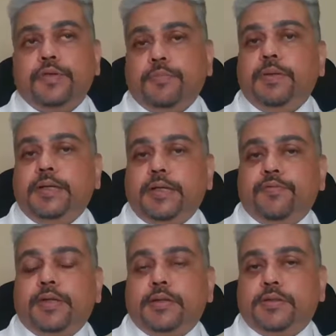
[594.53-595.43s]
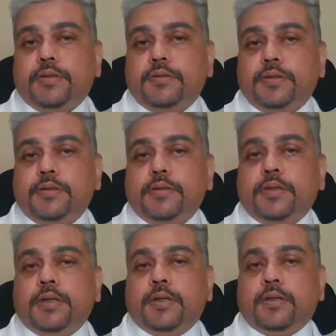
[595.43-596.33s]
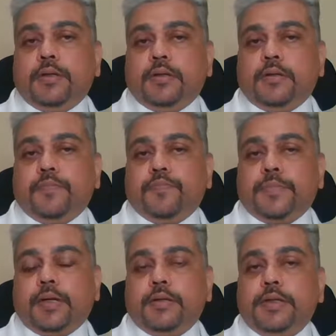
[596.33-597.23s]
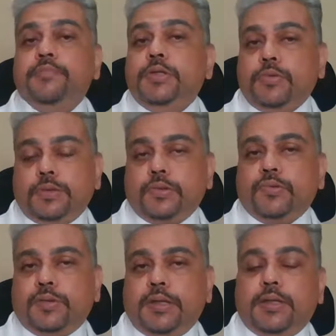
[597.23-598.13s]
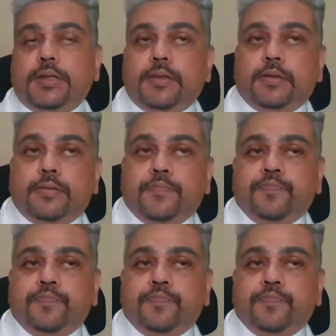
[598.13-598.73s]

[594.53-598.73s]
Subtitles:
we believe that children are immune to the